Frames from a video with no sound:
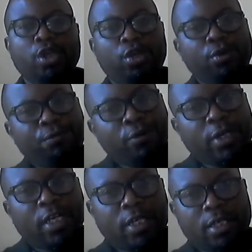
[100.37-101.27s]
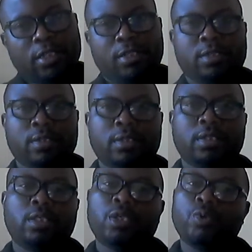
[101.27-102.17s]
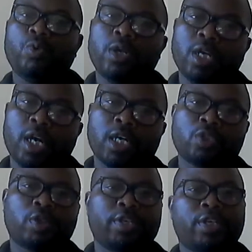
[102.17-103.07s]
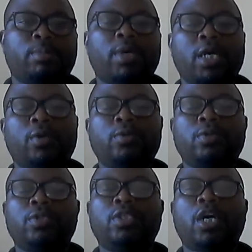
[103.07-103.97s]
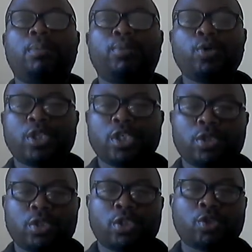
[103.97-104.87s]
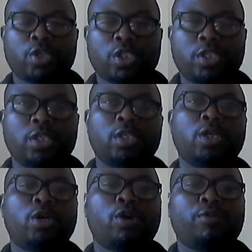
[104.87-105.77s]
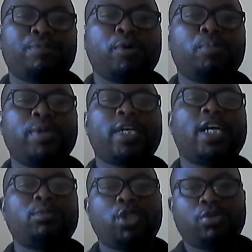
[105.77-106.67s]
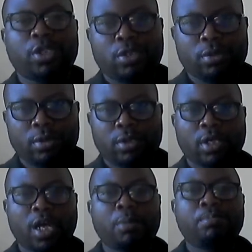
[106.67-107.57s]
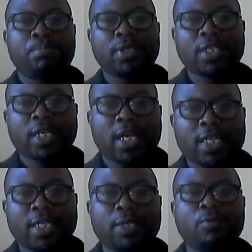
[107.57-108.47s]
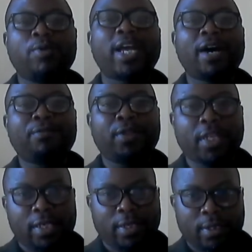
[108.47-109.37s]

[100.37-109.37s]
Don't forget that we are talking about the approaches to the study of public administrations. And basically, we have three.